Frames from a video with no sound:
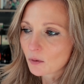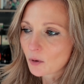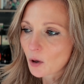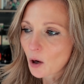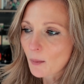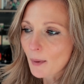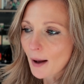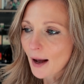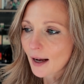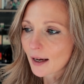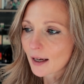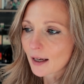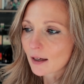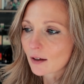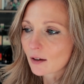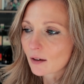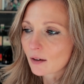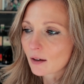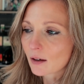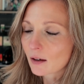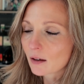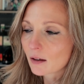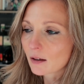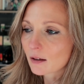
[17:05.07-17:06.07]
go back
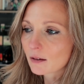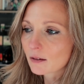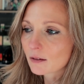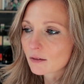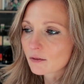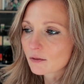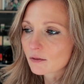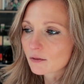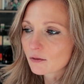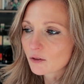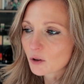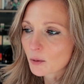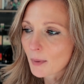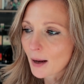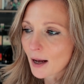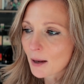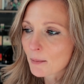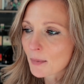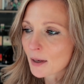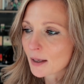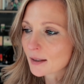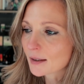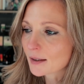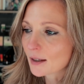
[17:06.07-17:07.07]
and remind
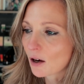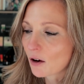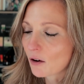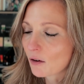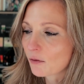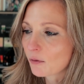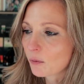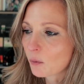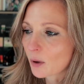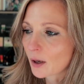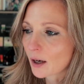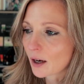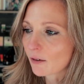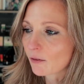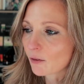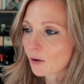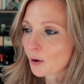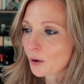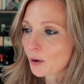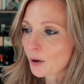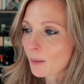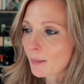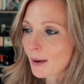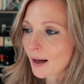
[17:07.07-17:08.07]
myself what I
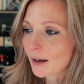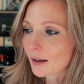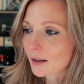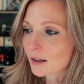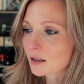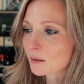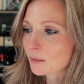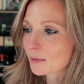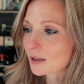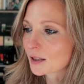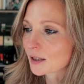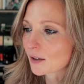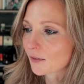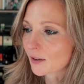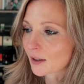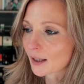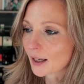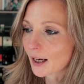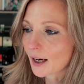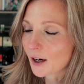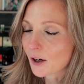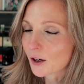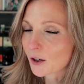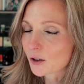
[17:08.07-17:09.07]
wrote about a specific
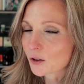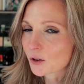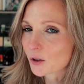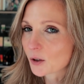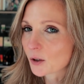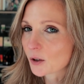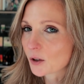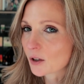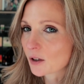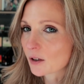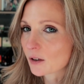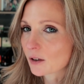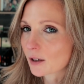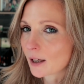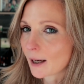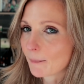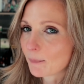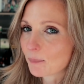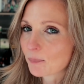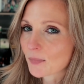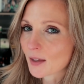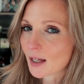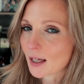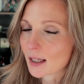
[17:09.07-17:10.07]
character or
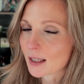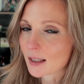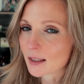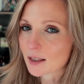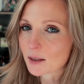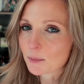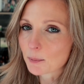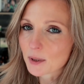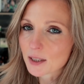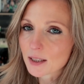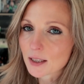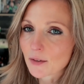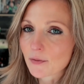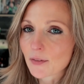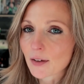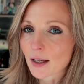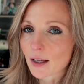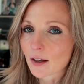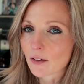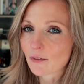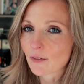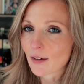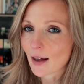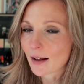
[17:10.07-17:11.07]
a
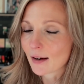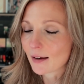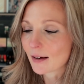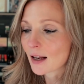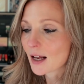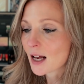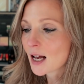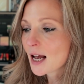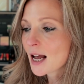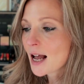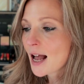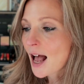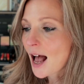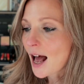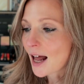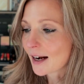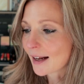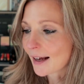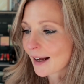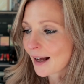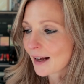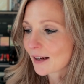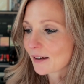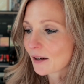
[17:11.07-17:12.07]
specific event, and
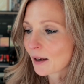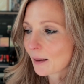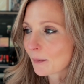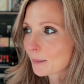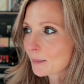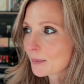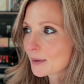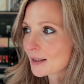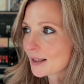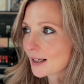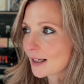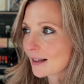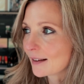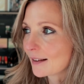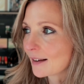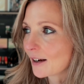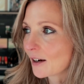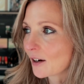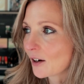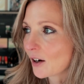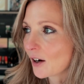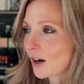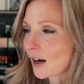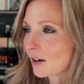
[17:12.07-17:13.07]
I end up sitting
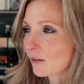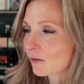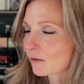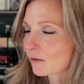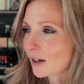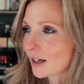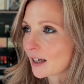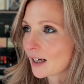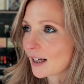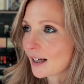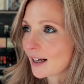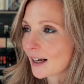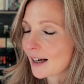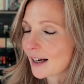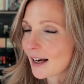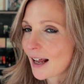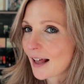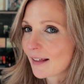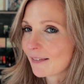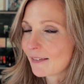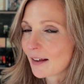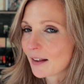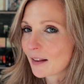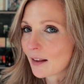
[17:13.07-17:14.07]
there and reading it
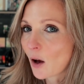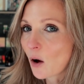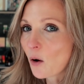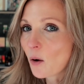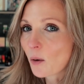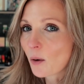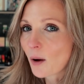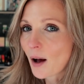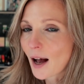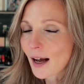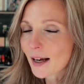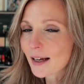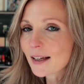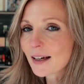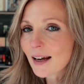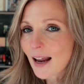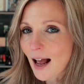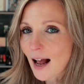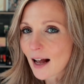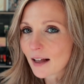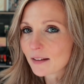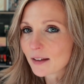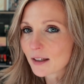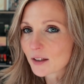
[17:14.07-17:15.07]
and then, oh, I can
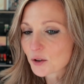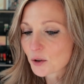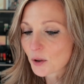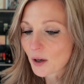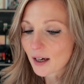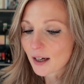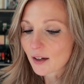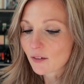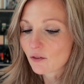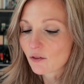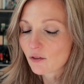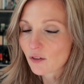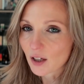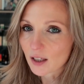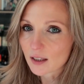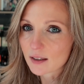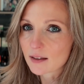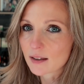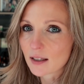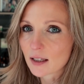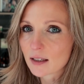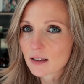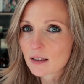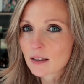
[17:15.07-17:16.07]
add this, or I can fix
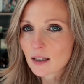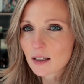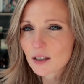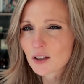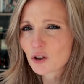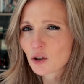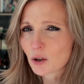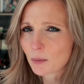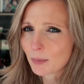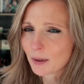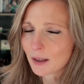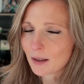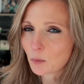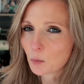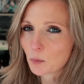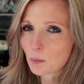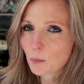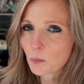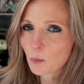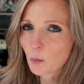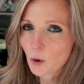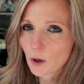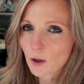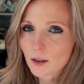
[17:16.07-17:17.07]
this. This should be
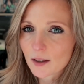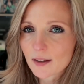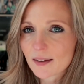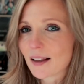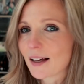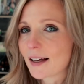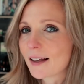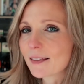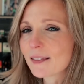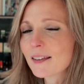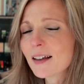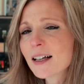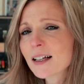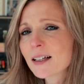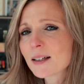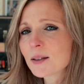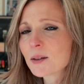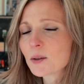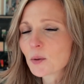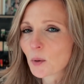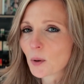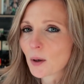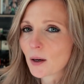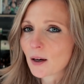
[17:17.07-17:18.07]
worded like
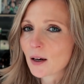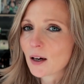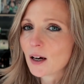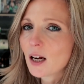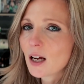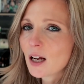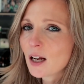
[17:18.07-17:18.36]
this, or